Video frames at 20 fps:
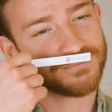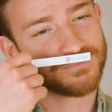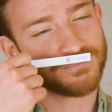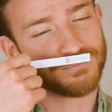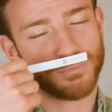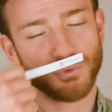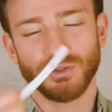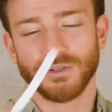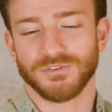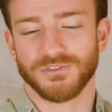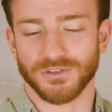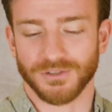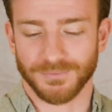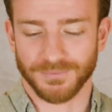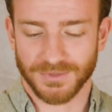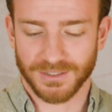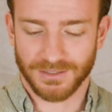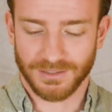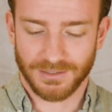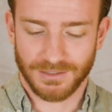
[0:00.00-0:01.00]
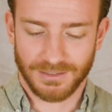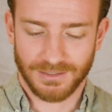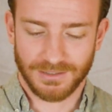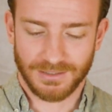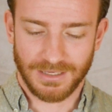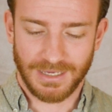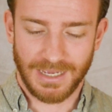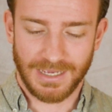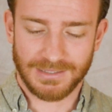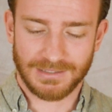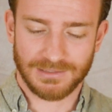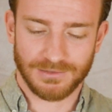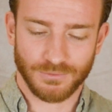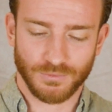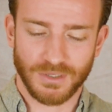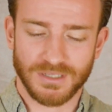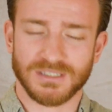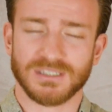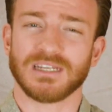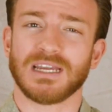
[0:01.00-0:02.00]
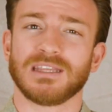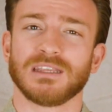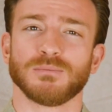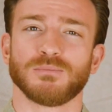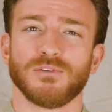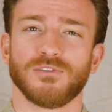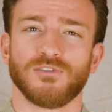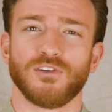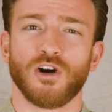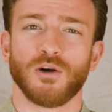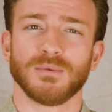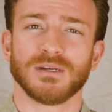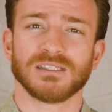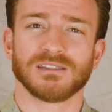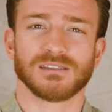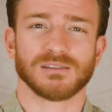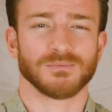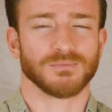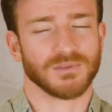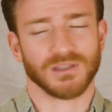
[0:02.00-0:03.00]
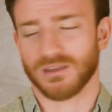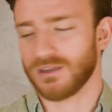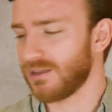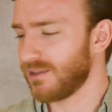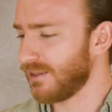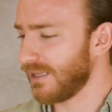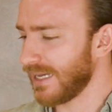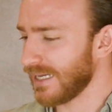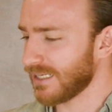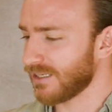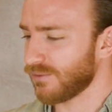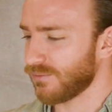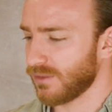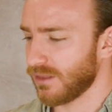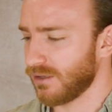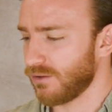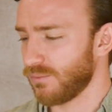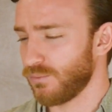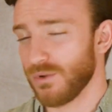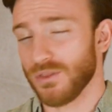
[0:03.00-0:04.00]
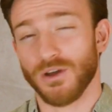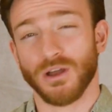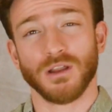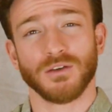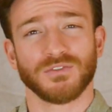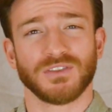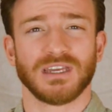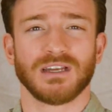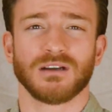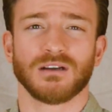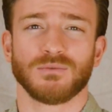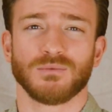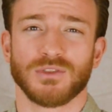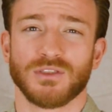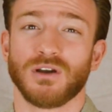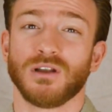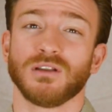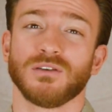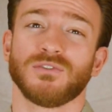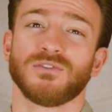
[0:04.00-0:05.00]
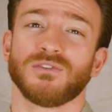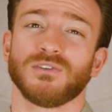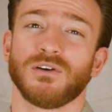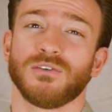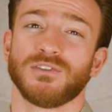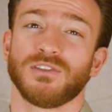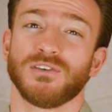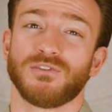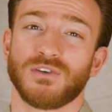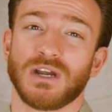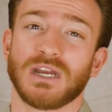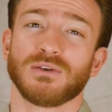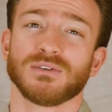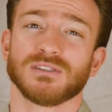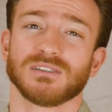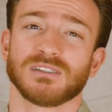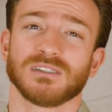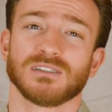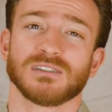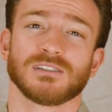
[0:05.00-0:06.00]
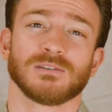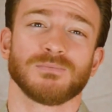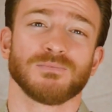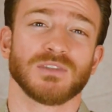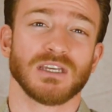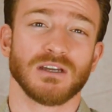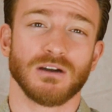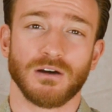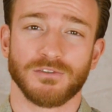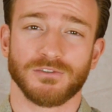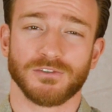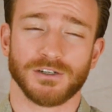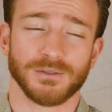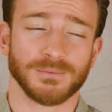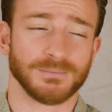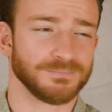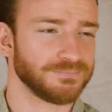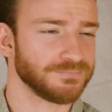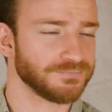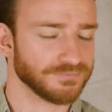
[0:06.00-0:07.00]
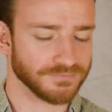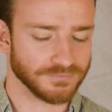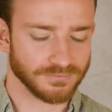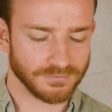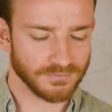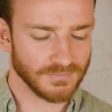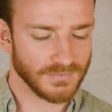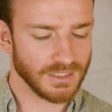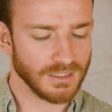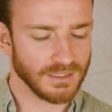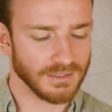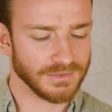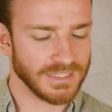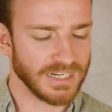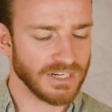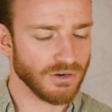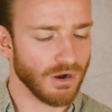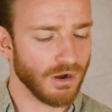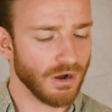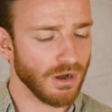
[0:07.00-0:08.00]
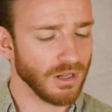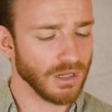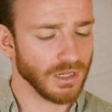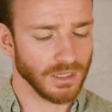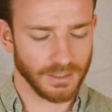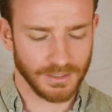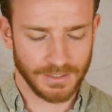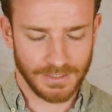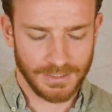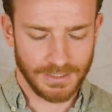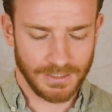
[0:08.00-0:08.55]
Beautiful. And once again, the performance, like with all of the fragrances they offer, they're all